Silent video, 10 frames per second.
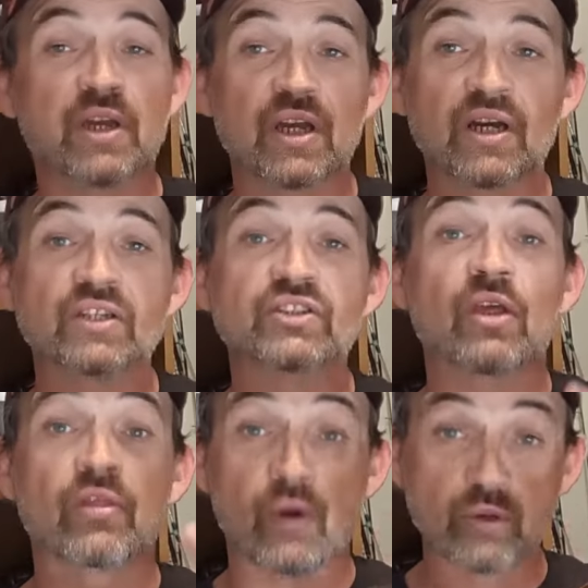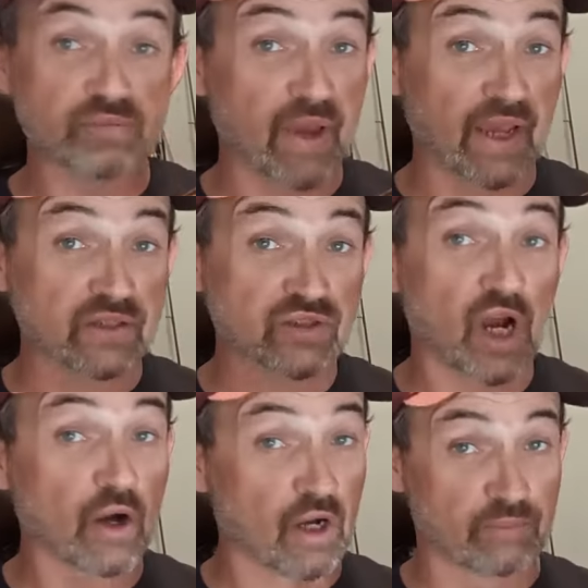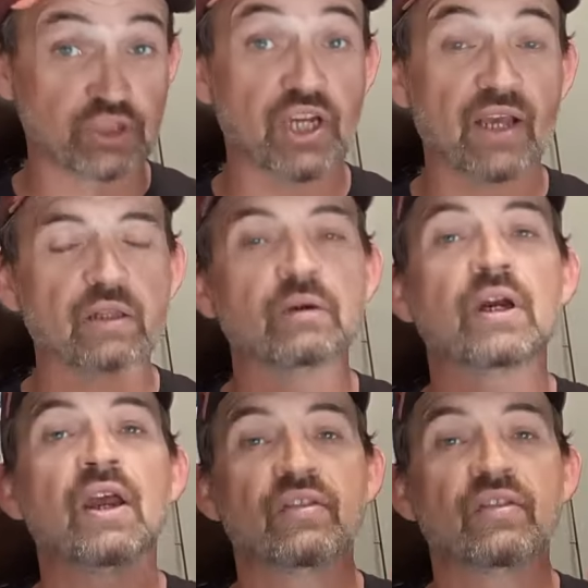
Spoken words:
because those bass are up shallow.